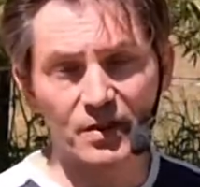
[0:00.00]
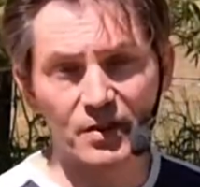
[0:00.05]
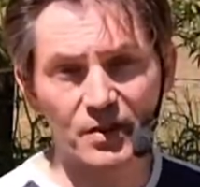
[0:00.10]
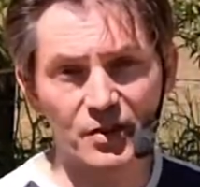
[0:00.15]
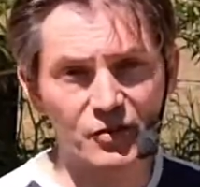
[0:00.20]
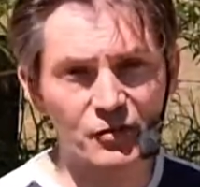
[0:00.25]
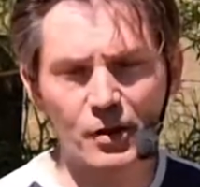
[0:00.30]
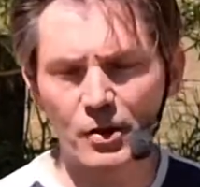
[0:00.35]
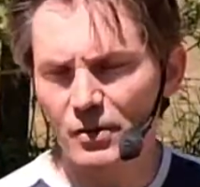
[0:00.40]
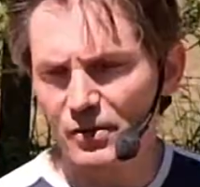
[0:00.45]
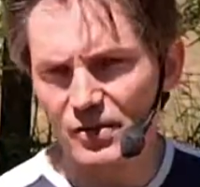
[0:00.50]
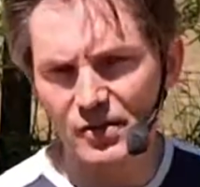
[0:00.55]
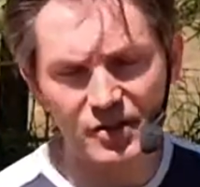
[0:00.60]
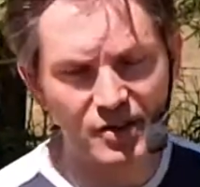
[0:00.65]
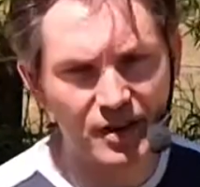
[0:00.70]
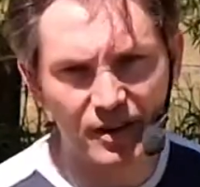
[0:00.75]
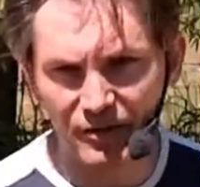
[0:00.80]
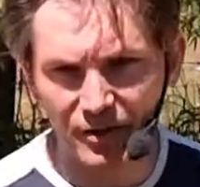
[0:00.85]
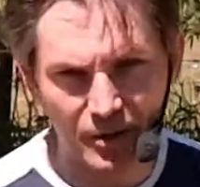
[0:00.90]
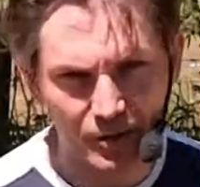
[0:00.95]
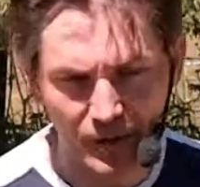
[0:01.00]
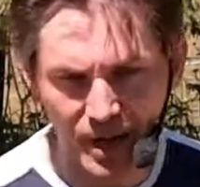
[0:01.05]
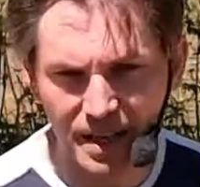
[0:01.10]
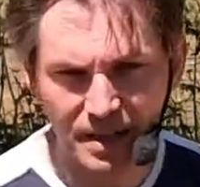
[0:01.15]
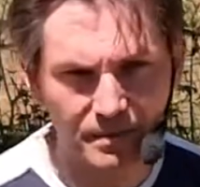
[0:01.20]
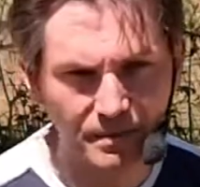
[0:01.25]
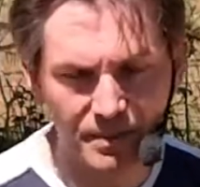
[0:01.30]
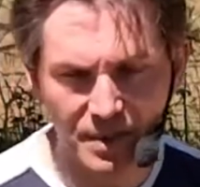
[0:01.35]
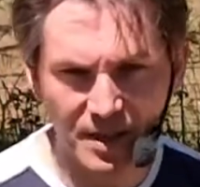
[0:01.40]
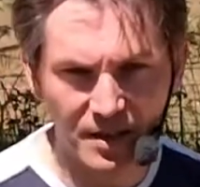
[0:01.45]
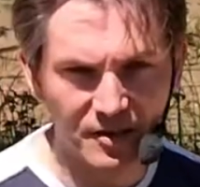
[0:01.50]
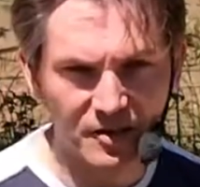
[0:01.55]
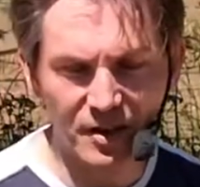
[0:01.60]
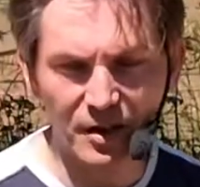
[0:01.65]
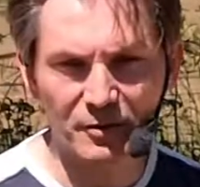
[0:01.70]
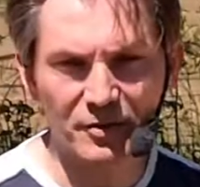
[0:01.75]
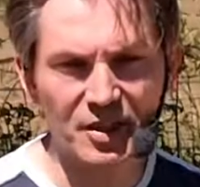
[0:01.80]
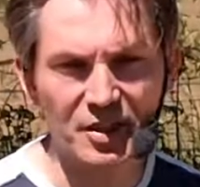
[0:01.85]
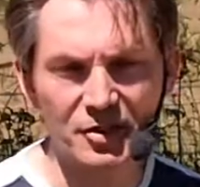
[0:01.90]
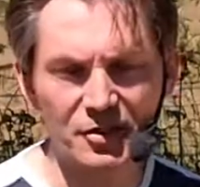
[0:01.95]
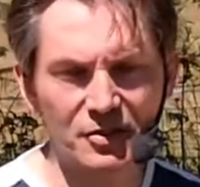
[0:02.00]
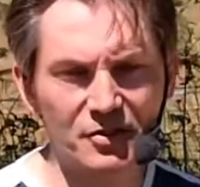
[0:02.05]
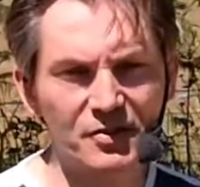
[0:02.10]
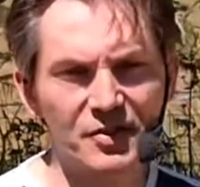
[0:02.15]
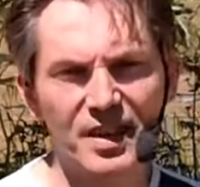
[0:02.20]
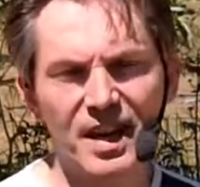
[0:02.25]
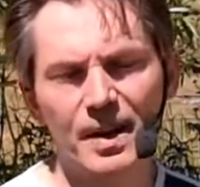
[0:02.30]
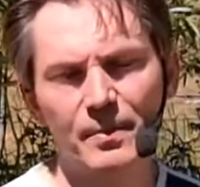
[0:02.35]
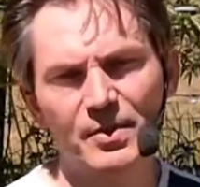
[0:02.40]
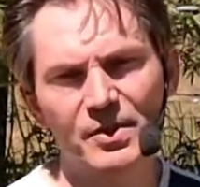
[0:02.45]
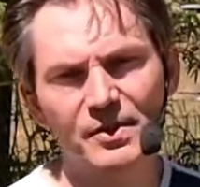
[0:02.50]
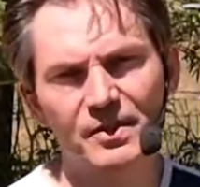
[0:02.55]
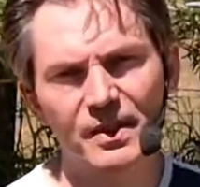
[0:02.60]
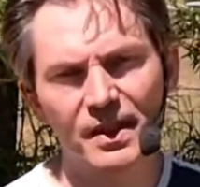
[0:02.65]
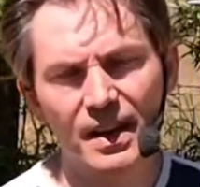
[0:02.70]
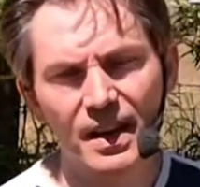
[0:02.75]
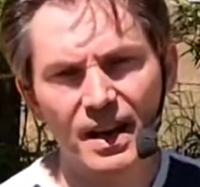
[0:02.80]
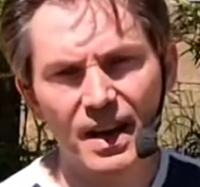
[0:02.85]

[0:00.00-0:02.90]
Strolls and stuff are great because they'll teach you steps.